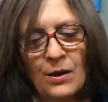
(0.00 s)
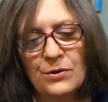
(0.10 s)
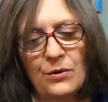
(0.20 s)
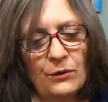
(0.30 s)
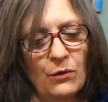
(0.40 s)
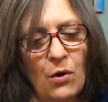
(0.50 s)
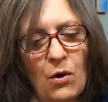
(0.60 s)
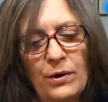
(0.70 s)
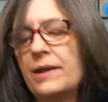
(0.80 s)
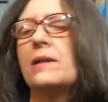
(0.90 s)
So they're
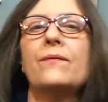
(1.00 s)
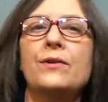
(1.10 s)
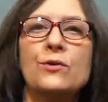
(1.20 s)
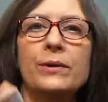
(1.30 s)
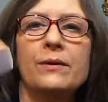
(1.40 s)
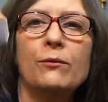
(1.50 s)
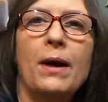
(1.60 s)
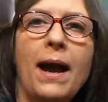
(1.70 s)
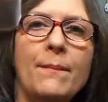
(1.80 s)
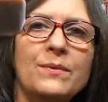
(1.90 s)
all individually
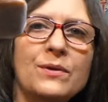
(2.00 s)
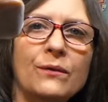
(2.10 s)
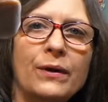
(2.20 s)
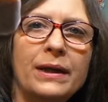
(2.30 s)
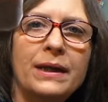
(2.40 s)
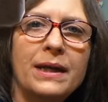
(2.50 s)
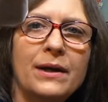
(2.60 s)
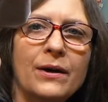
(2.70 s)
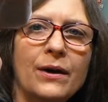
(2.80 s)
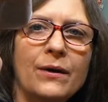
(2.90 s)
wrapped right
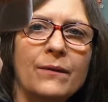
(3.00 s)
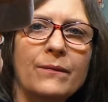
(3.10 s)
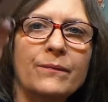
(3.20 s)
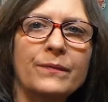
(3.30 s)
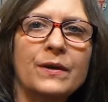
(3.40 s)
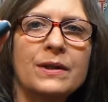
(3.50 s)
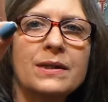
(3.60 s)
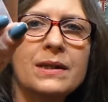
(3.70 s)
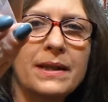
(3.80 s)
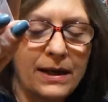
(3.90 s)
here. You can
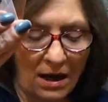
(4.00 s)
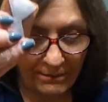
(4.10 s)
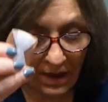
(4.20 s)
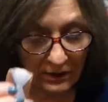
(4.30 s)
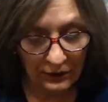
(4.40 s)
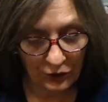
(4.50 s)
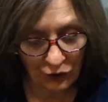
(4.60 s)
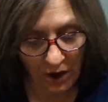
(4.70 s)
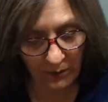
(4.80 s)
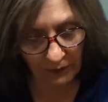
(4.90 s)
see that. I'm not going to
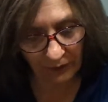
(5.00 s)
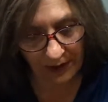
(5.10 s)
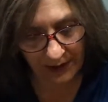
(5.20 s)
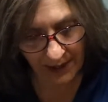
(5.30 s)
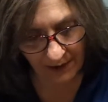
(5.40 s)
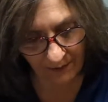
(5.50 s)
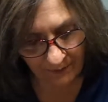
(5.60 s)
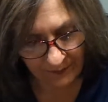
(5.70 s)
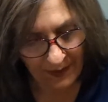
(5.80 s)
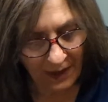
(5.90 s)
try one right now,
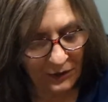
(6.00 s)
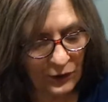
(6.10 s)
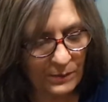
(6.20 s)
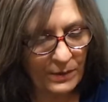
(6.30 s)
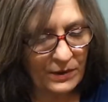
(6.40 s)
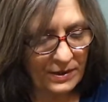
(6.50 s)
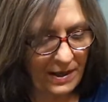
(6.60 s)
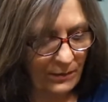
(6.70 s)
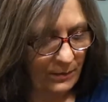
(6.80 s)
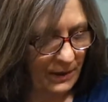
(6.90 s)
just because
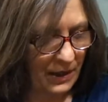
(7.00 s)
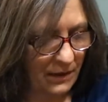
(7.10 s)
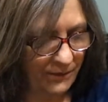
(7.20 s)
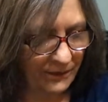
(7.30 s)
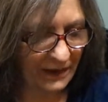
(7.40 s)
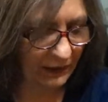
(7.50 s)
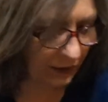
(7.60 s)
that would be a